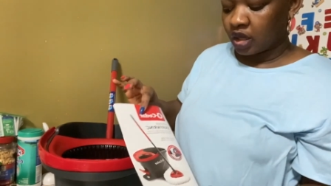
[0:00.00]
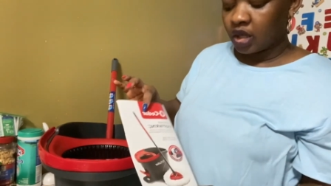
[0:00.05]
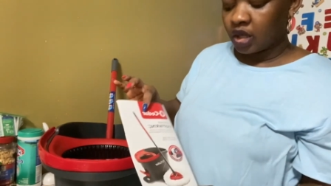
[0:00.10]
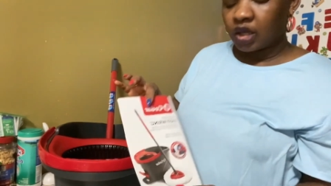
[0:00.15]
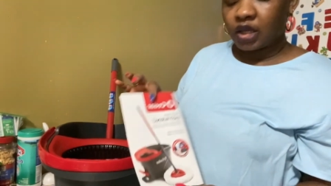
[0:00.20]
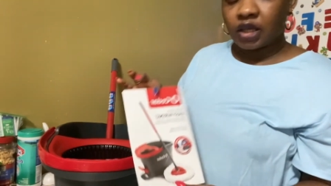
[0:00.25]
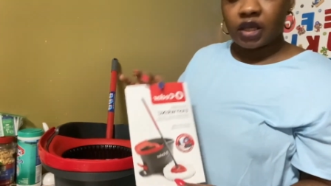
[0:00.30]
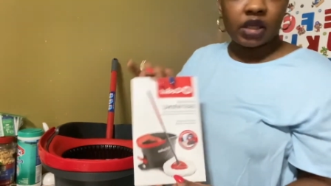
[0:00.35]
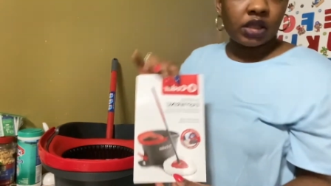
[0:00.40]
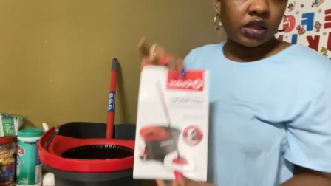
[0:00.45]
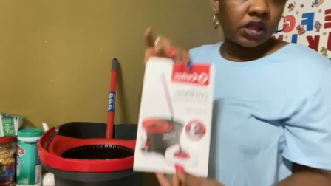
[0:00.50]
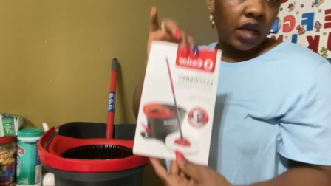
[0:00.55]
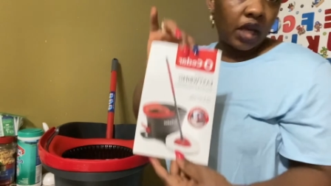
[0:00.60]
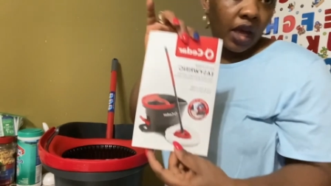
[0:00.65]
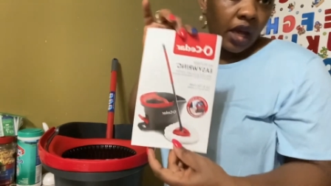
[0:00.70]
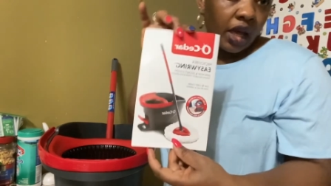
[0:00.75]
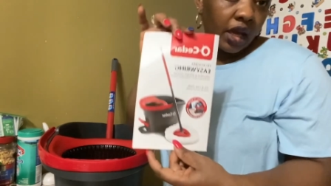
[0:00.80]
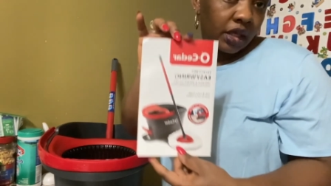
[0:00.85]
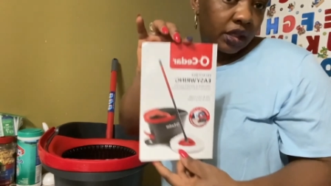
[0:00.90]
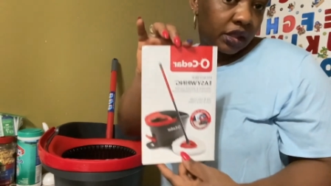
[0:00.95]
yes
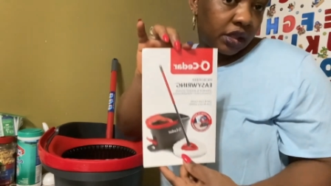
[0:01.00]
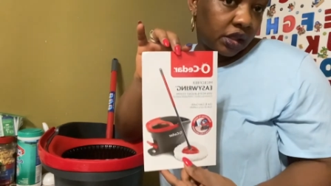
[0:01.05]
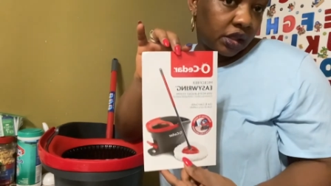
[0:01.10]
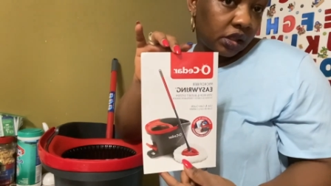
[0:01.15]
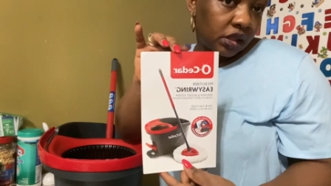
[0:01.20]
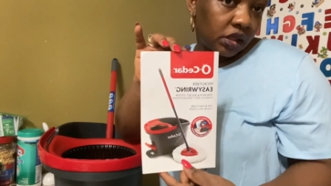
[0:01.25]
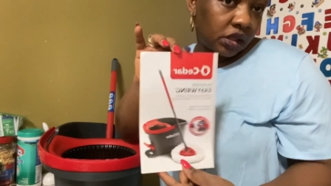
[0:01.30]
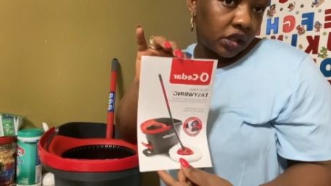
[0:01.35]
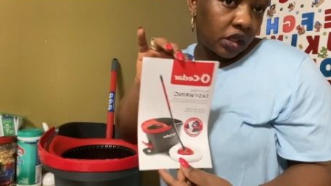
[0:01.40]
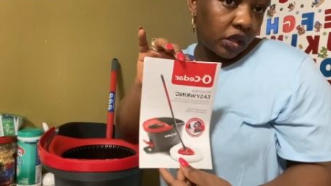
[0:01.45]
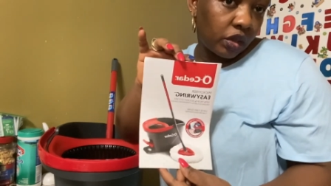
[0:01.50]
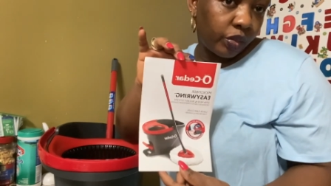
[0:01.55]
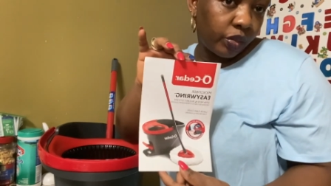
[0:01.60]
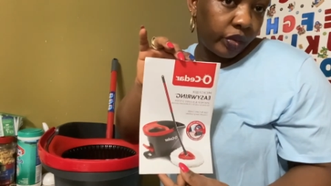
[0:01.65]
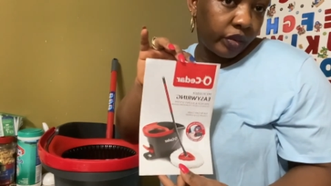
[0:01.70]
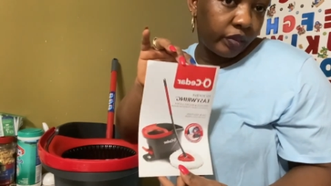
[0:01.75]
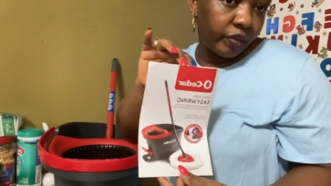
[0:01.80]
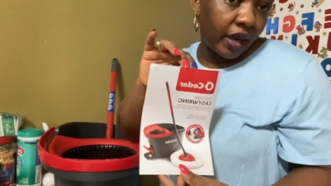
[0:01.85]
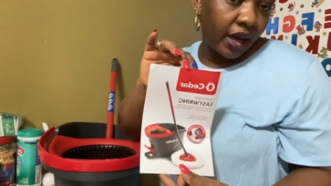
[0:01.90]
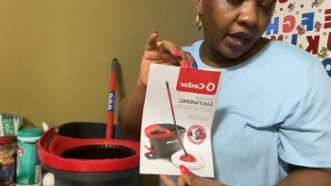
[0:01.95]
guys, this is the
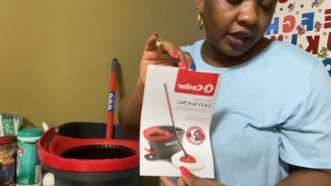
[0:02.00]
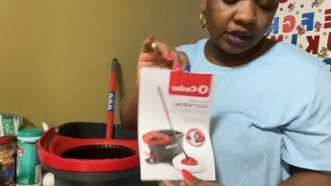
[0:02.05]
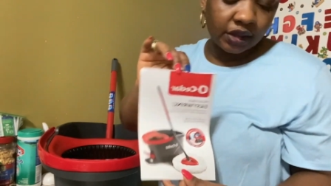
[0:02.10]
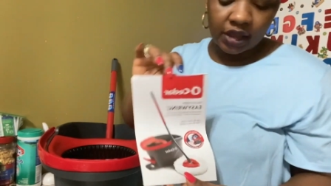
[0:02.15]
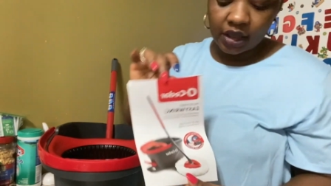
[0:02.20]
open box.